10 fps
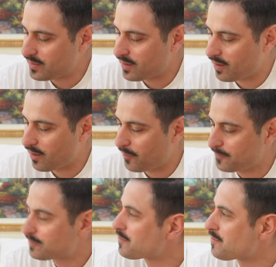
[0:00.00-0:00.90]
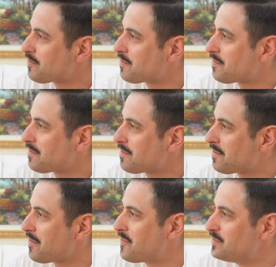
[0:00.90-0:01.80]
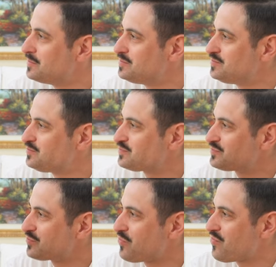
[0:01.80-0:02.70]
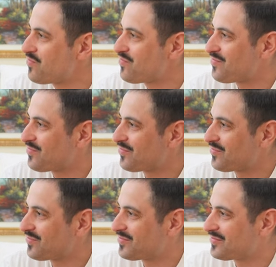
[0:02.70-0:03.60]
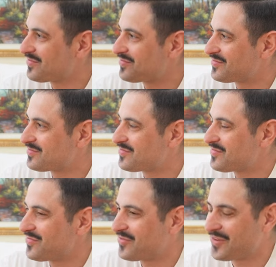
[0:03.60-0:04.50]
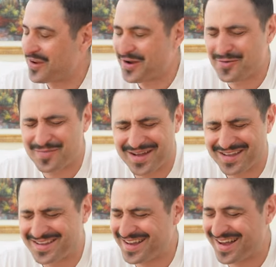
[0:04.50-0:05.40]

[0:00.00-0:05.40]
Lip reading: This person isn't speaking.